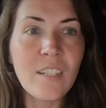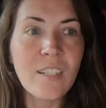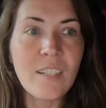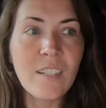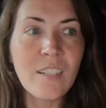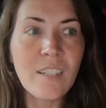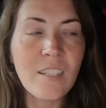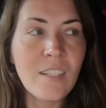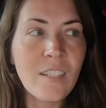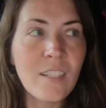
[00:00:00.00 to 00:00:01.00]

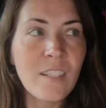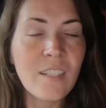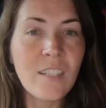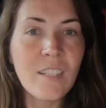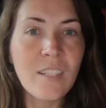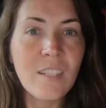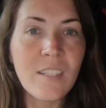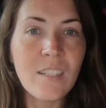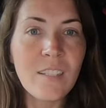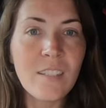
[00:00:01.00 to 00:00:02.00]

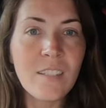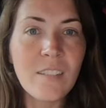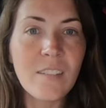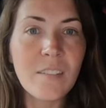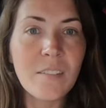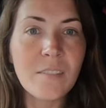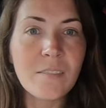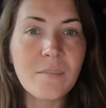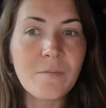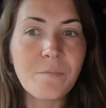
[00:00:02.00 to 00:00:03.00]

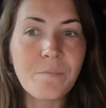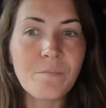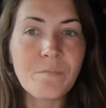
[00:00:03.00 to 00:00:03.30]
The person shown says nothing.